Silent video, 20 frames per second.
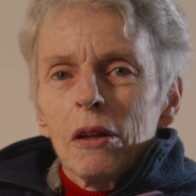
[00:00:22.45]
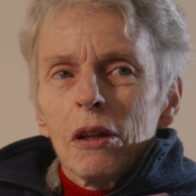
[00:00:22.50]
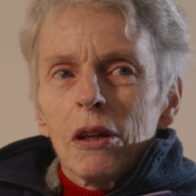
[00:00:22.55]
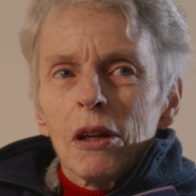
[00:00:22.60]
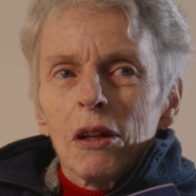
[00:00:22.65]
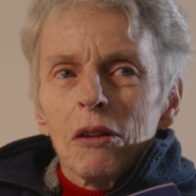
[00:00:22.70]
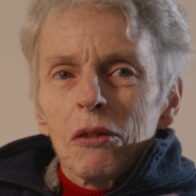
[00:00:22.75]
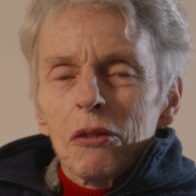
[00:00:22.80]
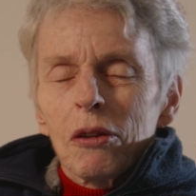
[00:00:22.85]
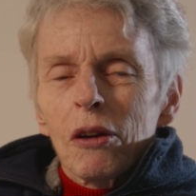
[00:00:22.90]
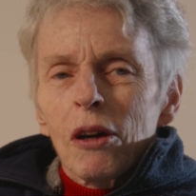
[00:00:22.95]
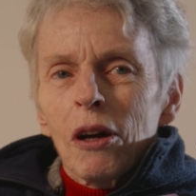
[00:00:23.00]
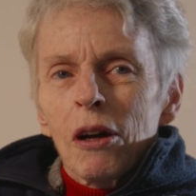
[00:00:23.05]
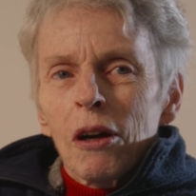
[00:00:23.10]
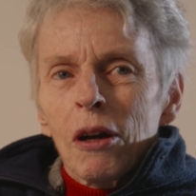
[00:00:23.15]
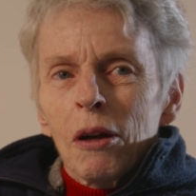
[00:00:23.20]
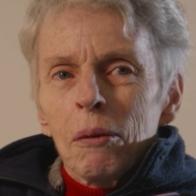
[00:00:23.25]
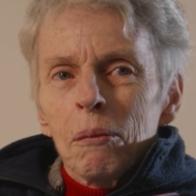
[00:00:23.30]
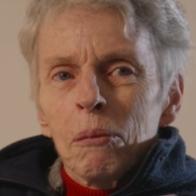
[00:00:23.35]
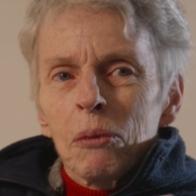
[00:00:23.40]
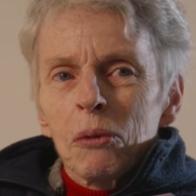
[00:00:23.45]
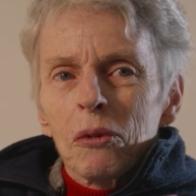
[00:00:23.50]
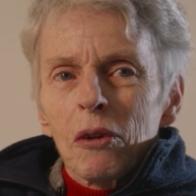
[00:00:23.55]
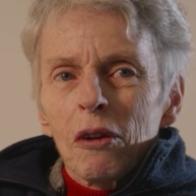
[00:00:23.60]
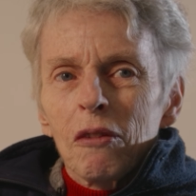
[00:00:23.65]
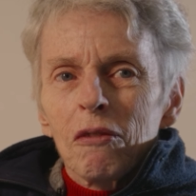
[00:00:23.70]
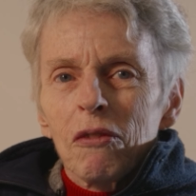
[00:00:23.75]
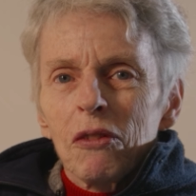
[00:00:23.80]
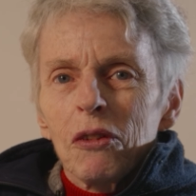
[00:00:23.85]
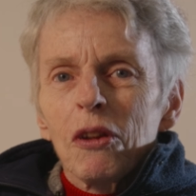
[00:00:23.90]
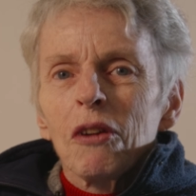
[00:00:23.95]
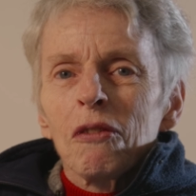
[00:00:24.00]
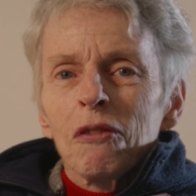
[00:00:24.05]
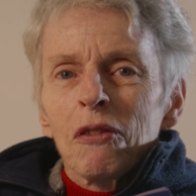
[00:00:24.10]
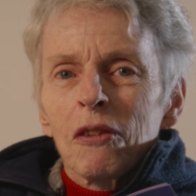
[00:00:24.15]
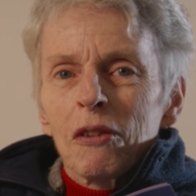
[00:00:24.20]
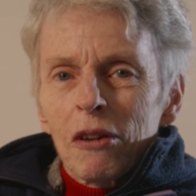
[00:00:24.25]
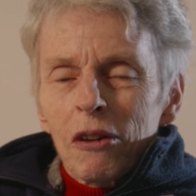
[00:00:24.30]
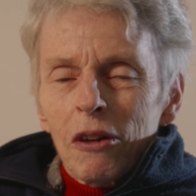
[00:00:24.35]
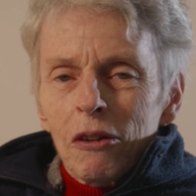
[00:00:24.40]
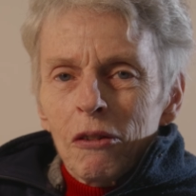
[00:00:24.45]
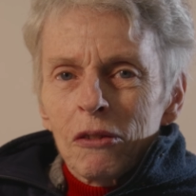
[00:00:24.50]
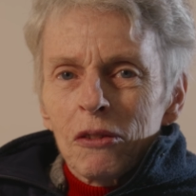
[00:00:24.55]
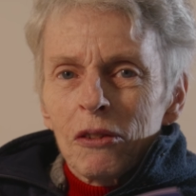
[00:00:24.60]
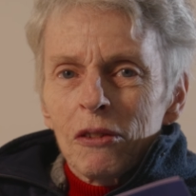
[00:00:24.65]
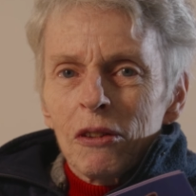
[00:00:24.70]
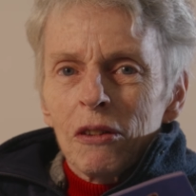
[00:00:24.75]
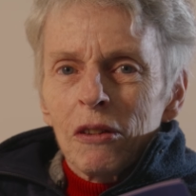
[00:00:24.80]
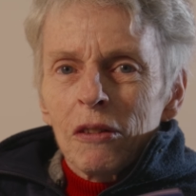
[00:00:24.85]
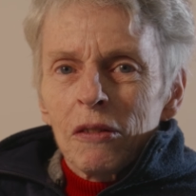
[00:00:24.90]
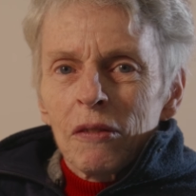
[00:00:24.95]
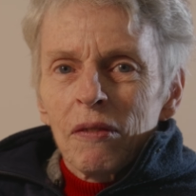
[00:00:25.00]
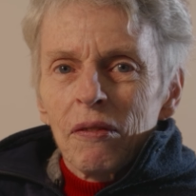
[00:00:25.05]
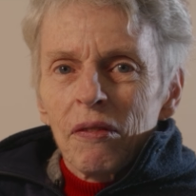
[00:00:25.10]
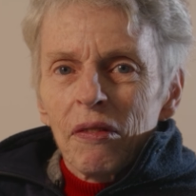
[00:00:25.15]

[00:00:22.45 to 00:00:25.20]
in times of difficulty.